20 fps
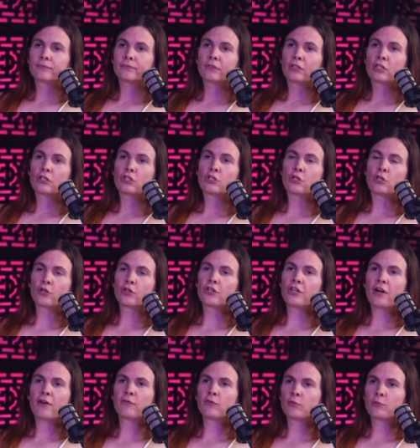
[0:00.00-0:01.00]
You're
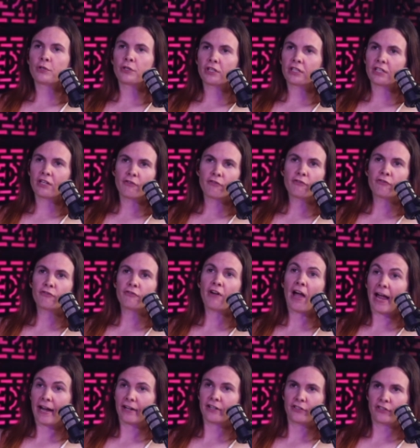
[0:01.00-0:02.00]
never really a
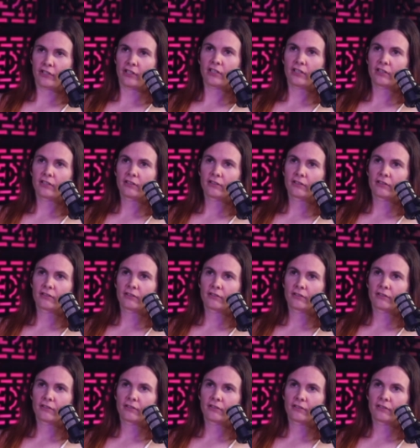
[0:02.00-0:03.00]
factor
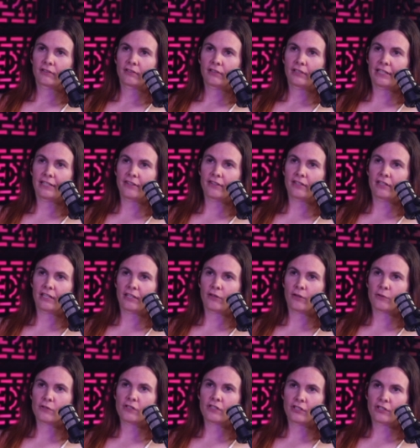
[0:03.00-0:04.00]
in in those
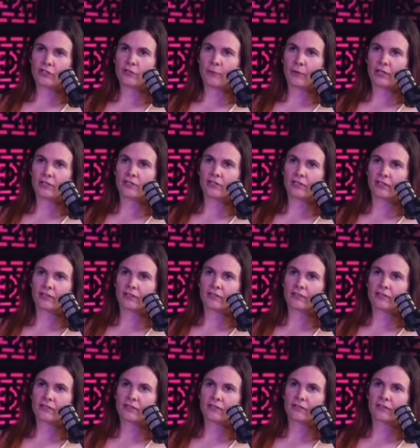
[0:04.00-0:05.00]
situations.
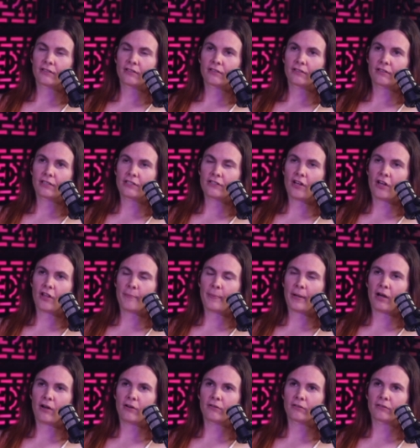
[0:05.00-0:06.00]
It's all
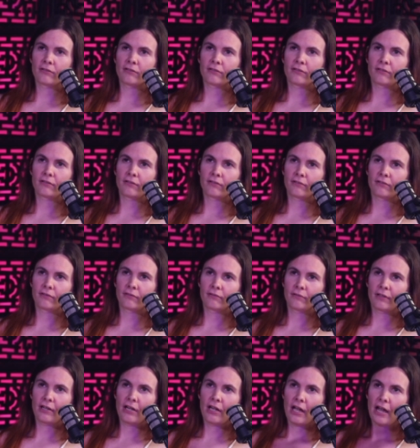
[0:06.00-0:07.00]
about
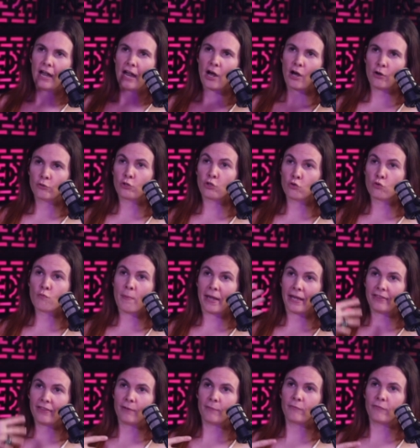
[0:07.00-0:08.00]
how you make
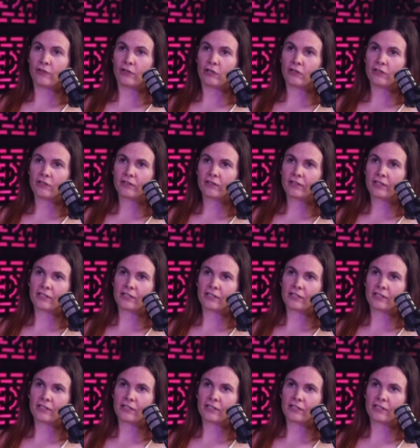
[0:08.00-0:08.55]
them feel as a